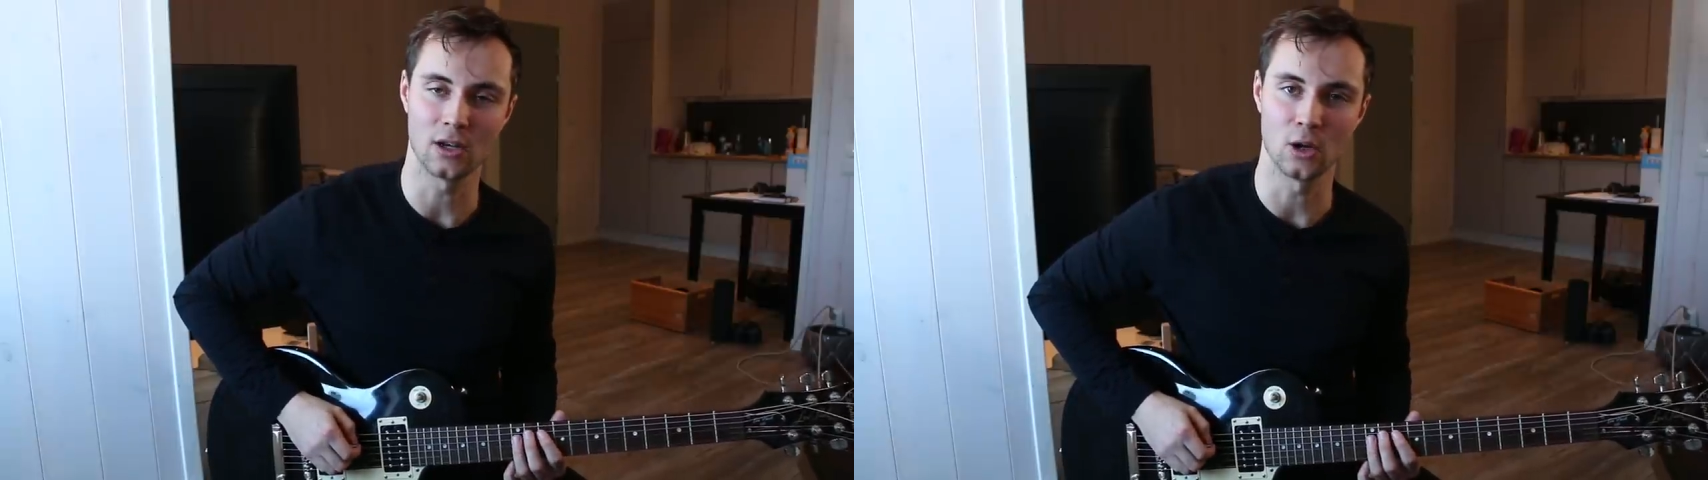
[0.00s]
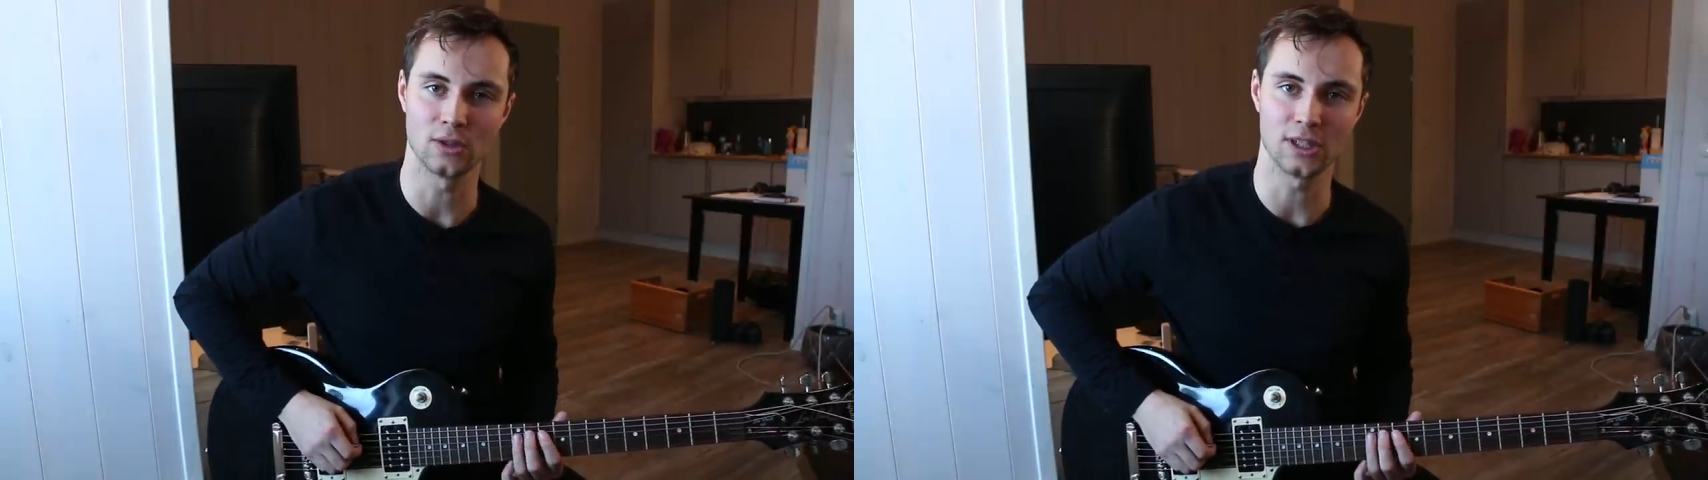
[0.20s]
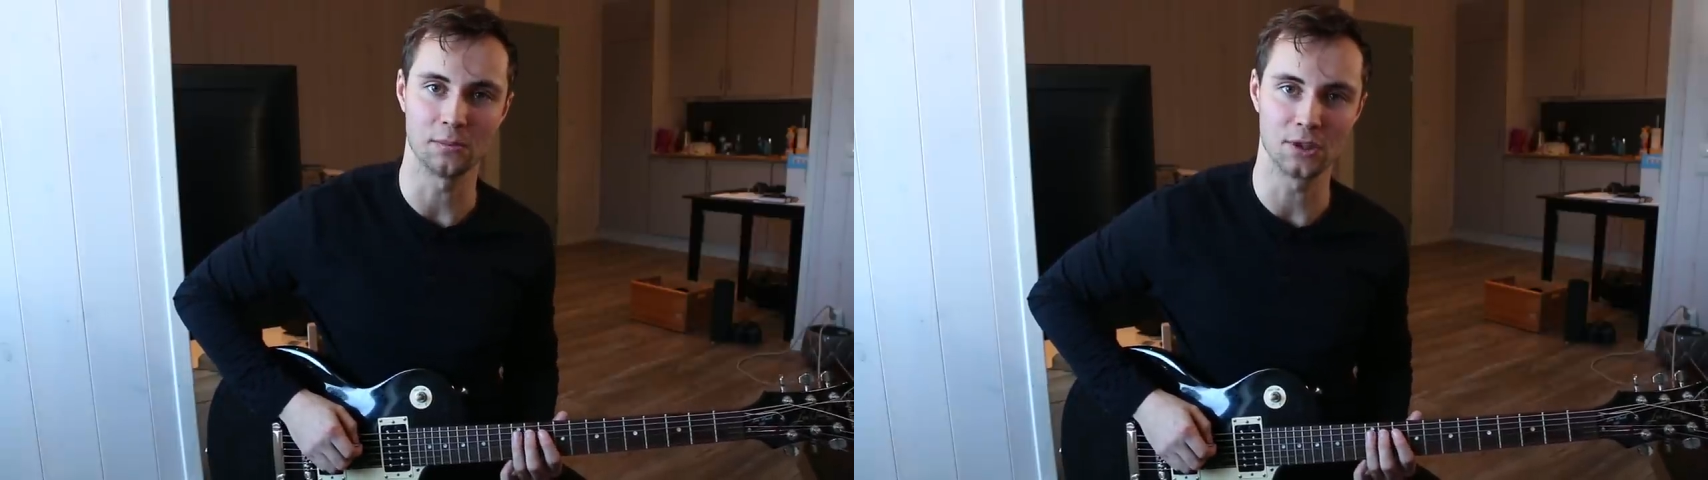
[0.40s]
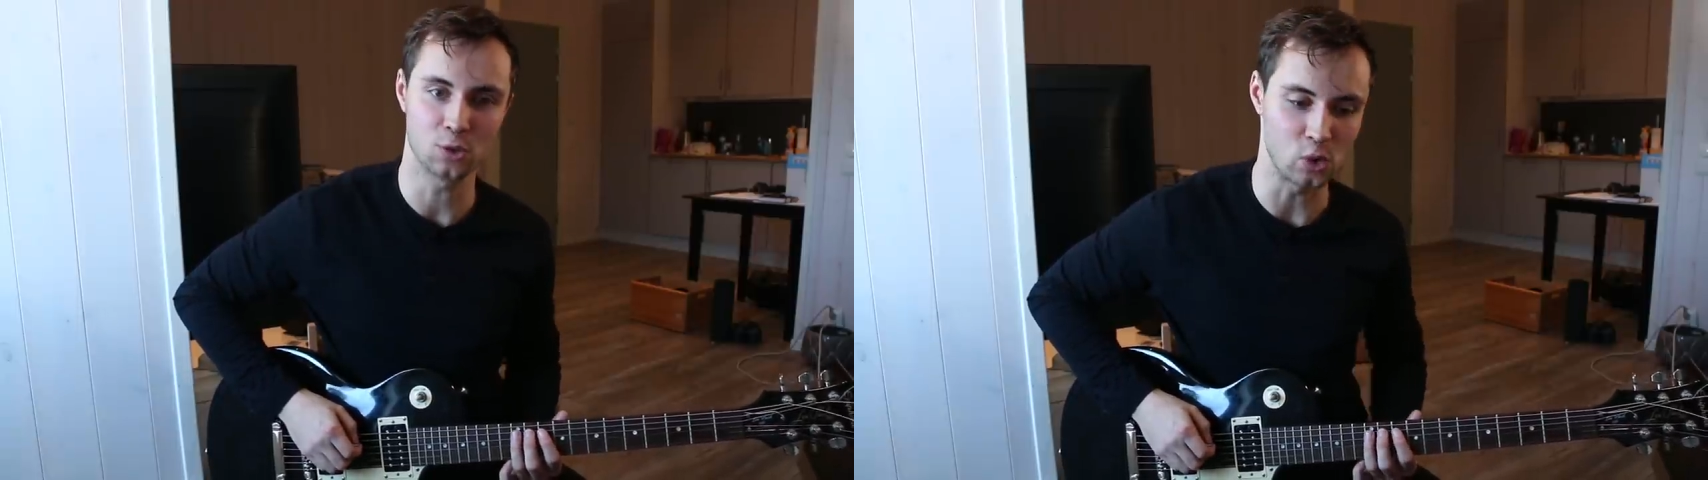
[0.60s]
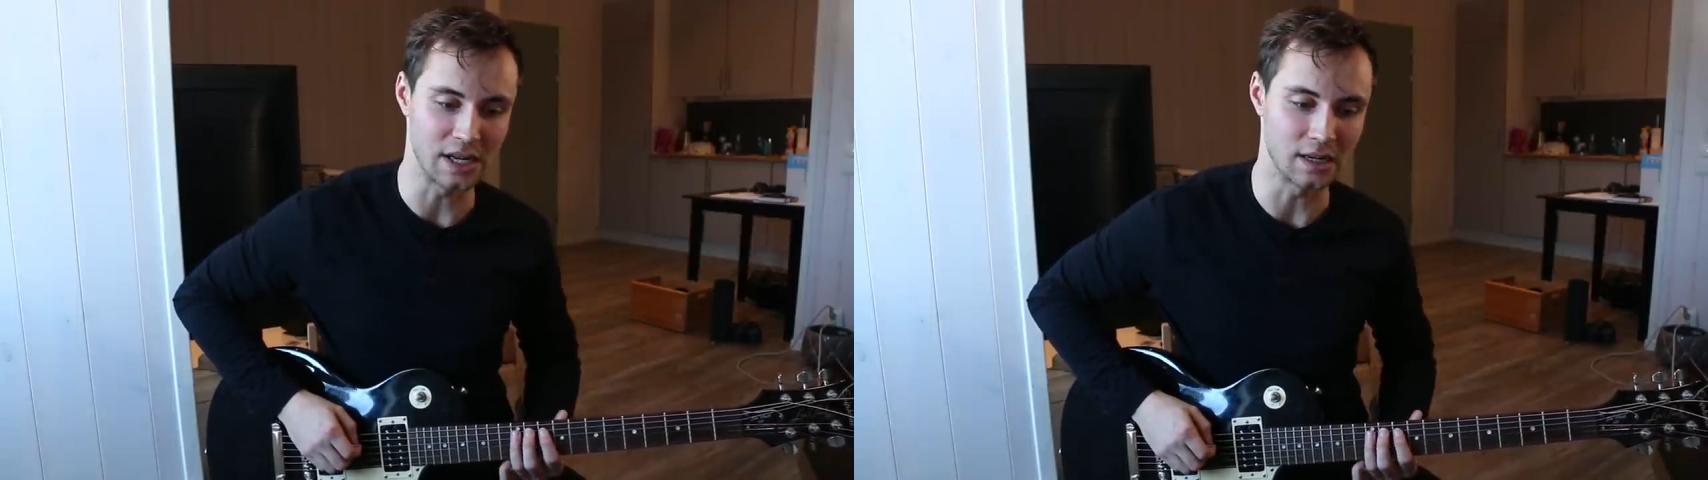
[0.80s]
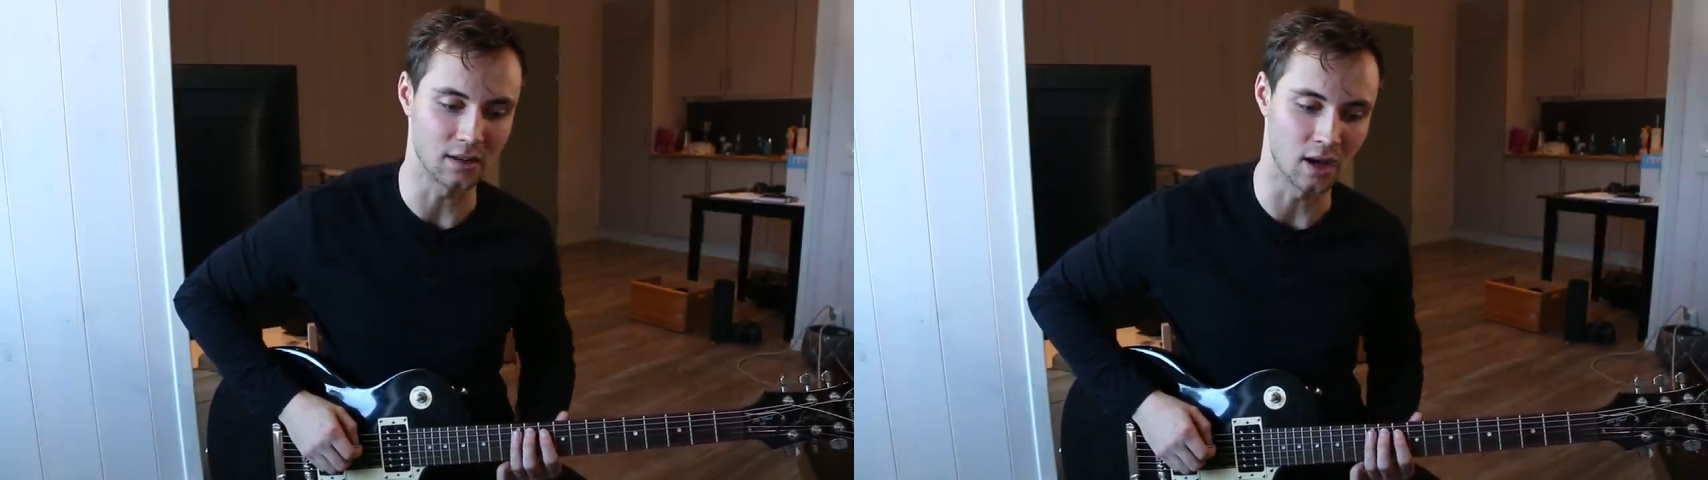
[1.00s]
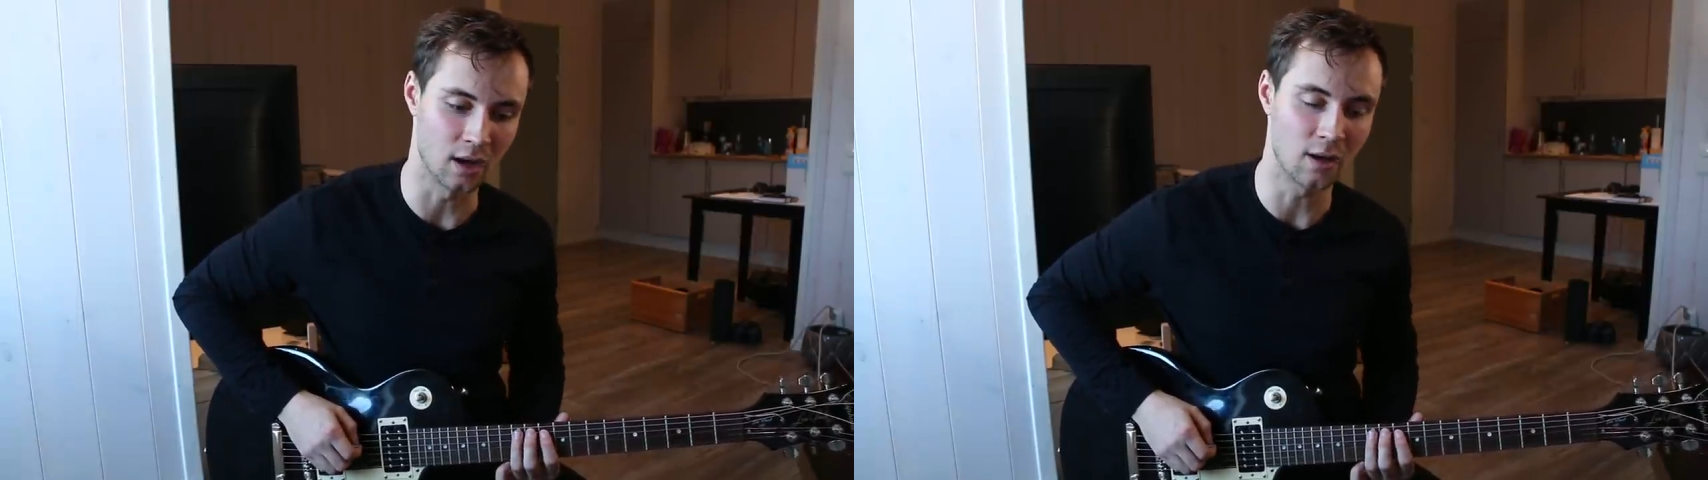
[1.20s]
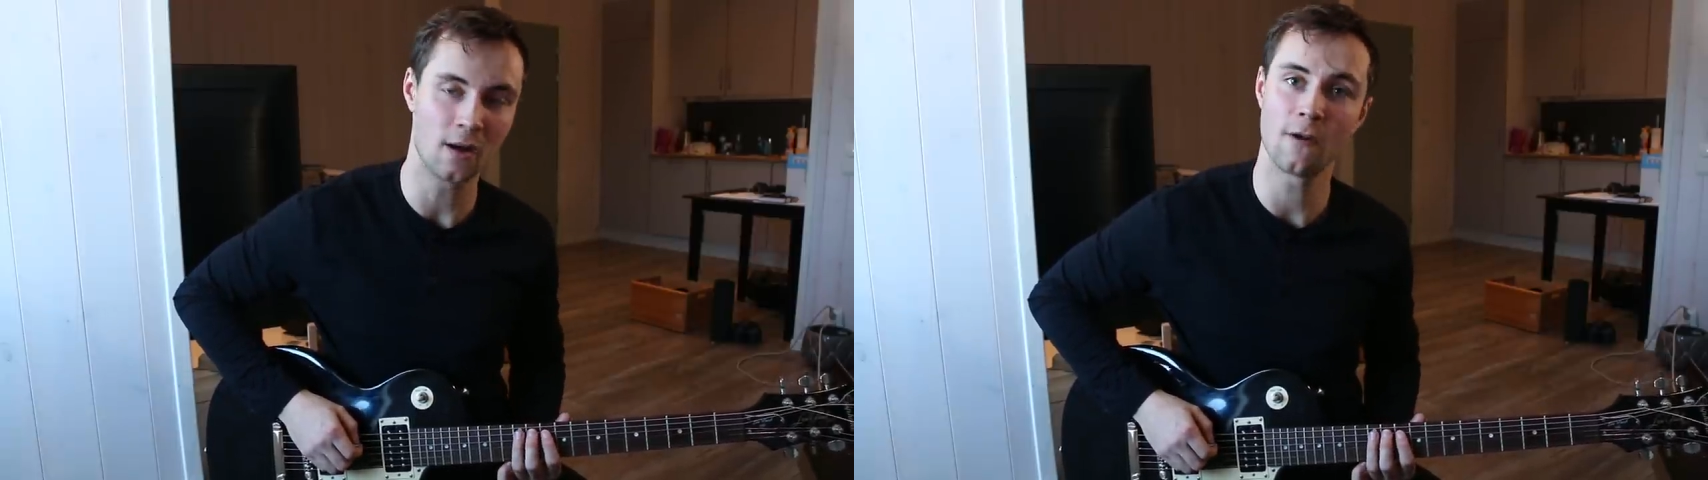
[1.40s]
note in between the